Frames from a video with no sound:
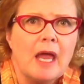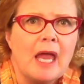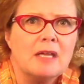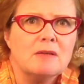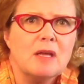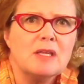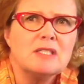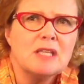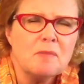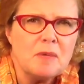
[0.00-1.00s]
and
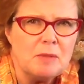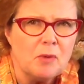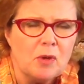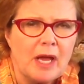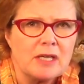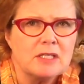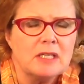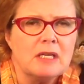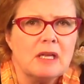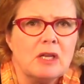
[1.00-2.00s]
some people
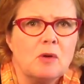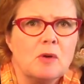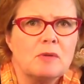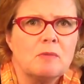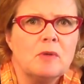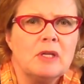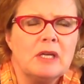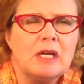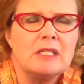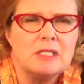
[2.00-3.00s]
actually,
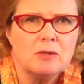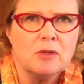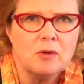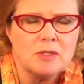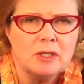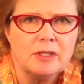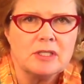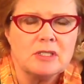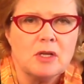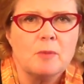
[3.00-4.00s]
really consider those
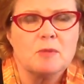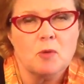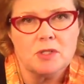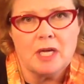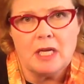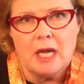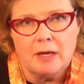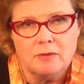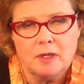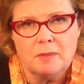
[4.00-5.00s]
illnesses almost more
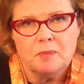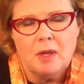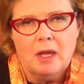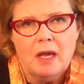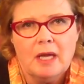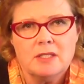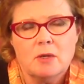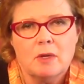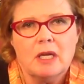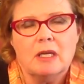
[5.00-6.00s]
psychiatric. And
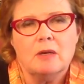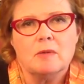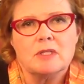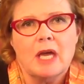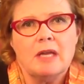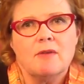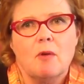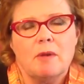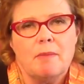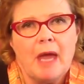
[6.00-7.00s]
so again, it was kind of
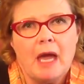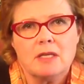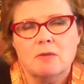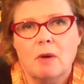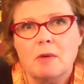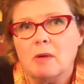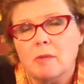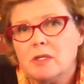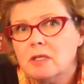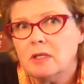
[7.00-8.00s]
going back to what we
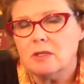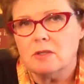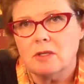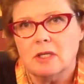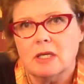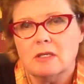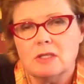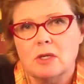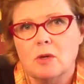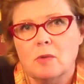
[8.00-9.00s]
originally used to think,
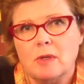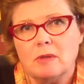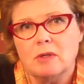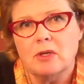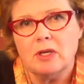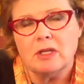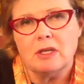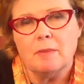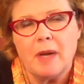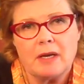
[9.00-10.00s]
is, we'd look at
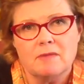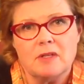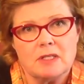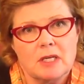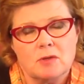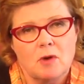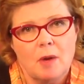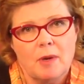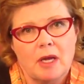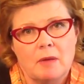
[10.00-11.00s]
the impact of things like
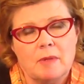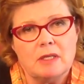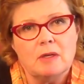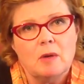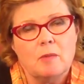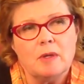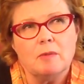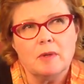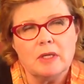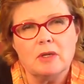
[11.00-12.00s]
trauma, and
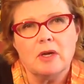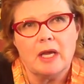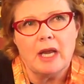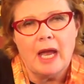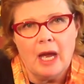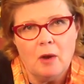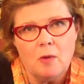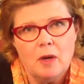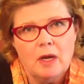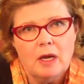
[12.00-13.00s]
we'd really look at
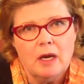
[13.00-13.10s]
how